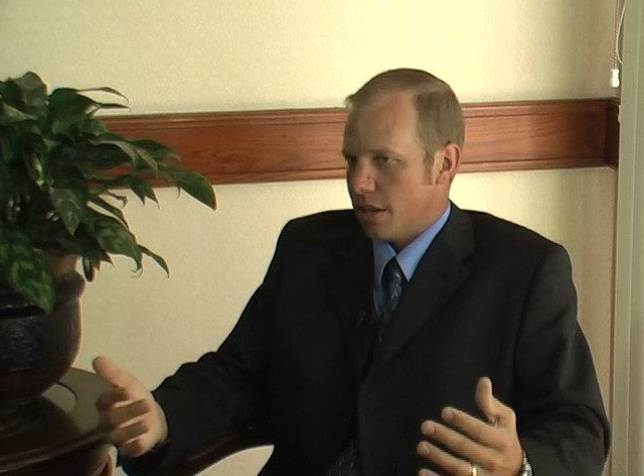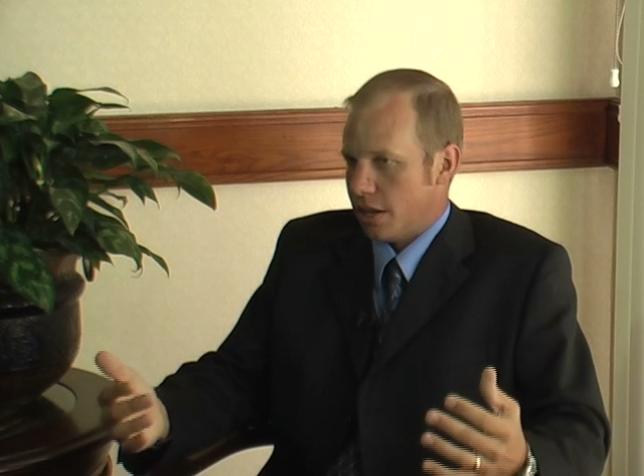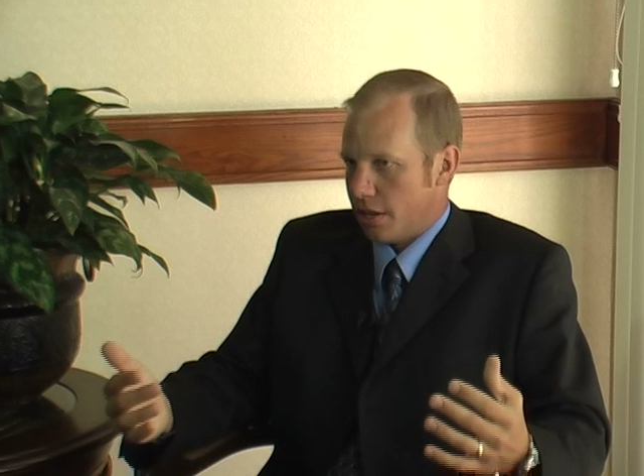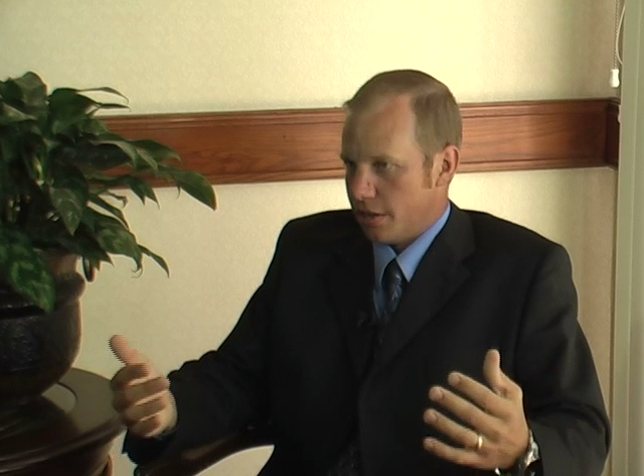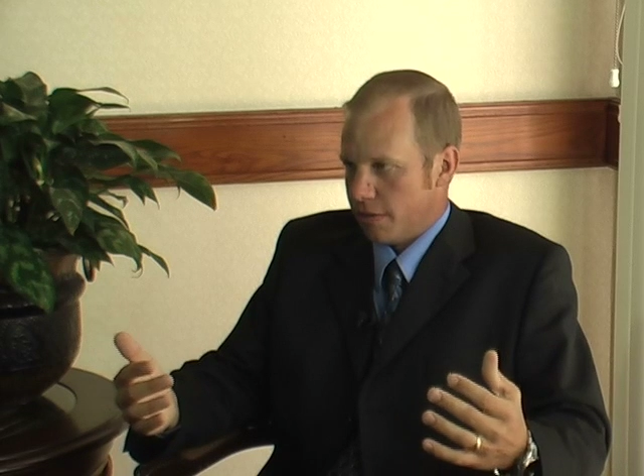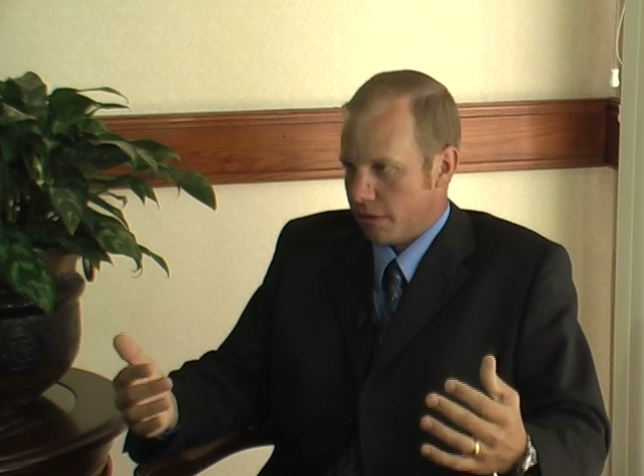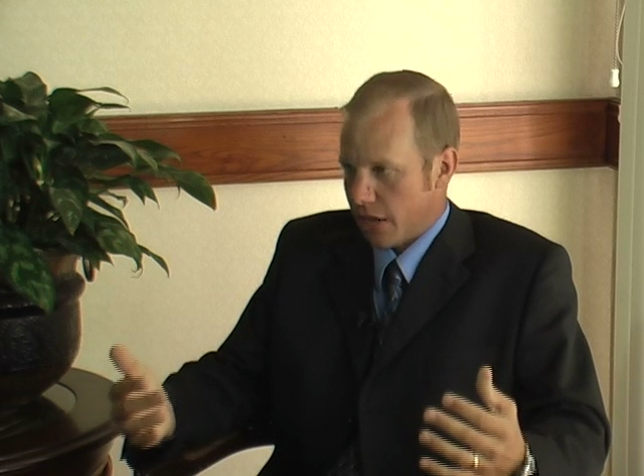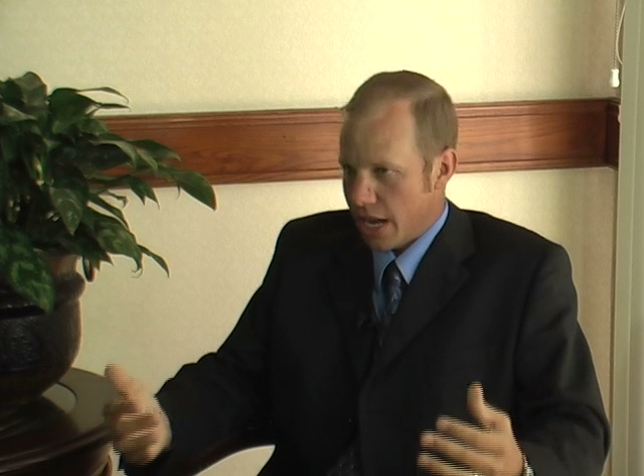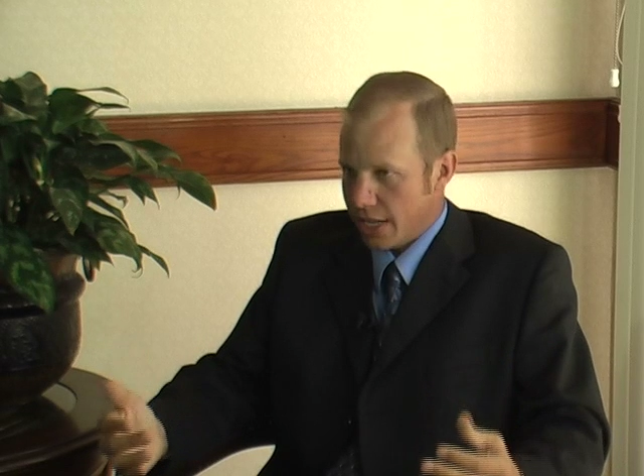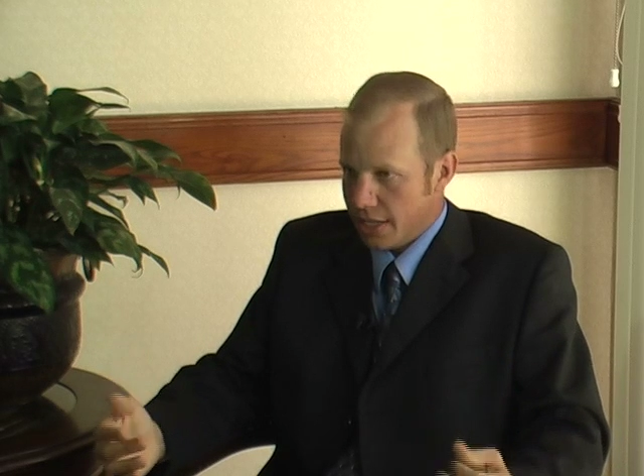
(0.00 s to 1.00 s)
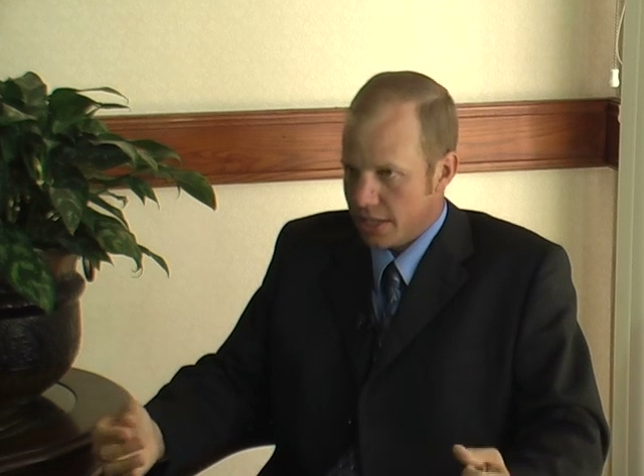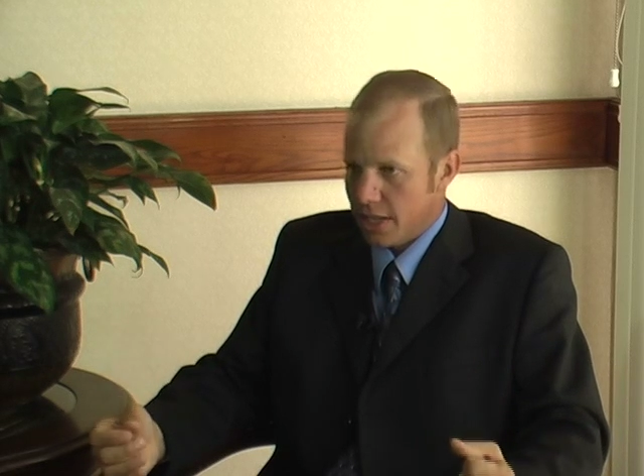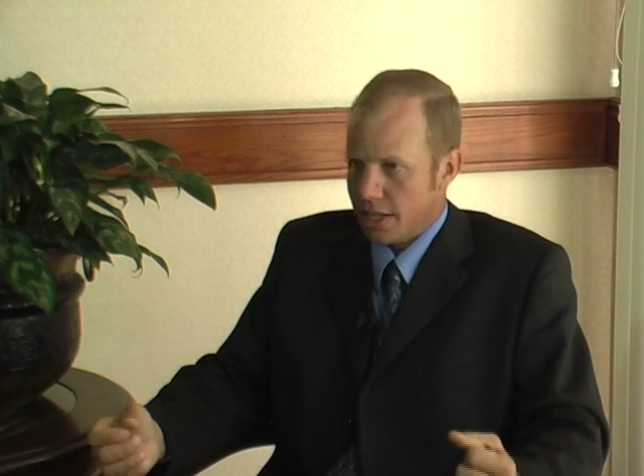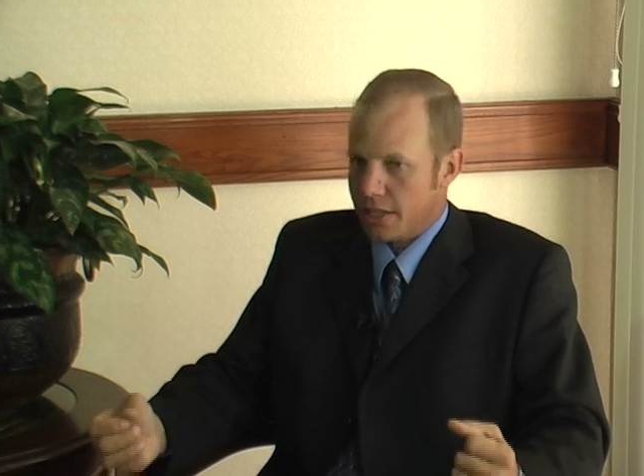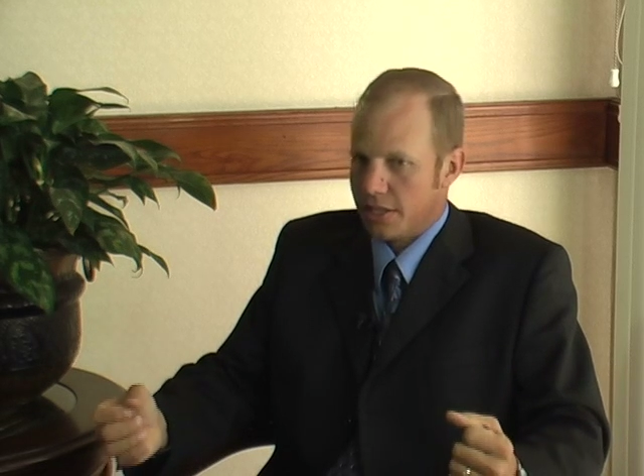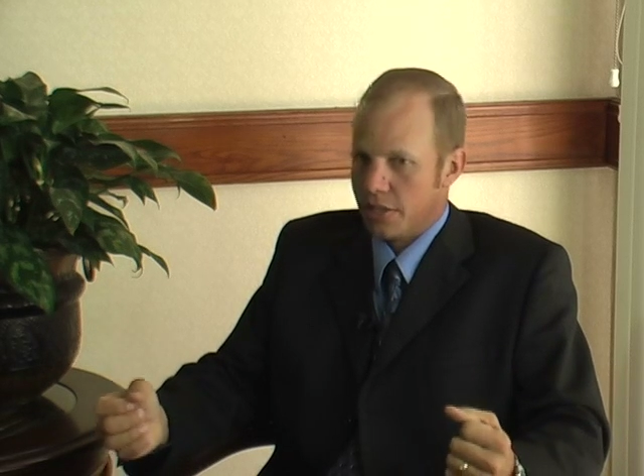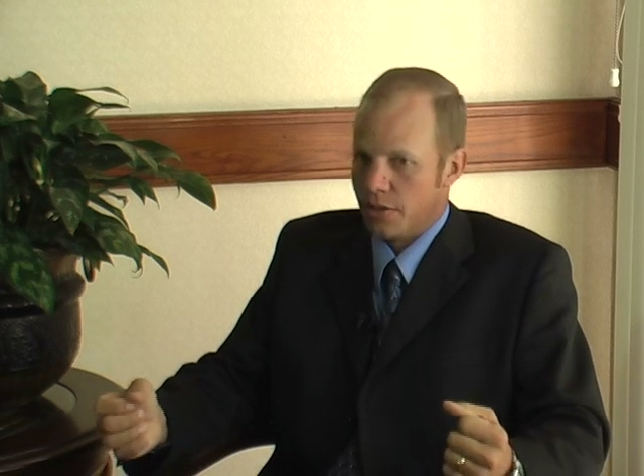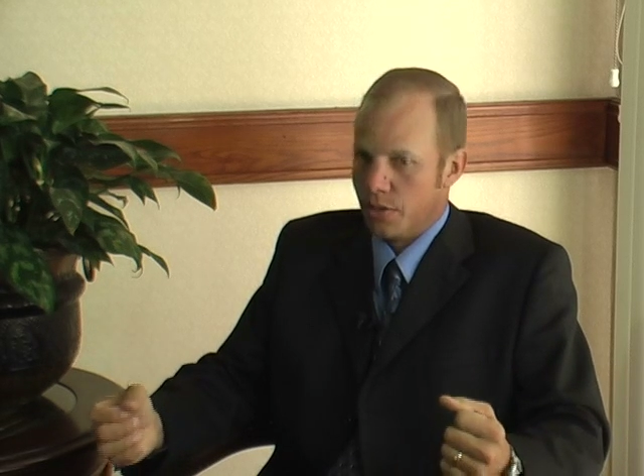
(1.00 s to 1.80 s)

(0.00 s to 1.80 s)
on variety selection